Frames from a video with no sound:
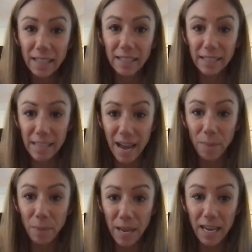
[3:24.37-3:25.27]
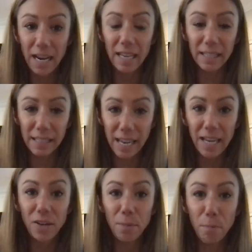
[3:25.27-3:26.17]
to stop in and
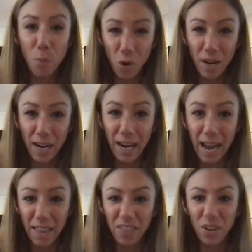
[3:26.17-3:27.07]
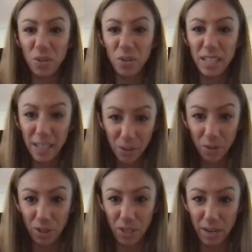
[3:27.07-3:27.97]
say good morning at their
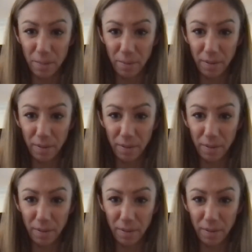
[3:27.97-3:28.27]
dealership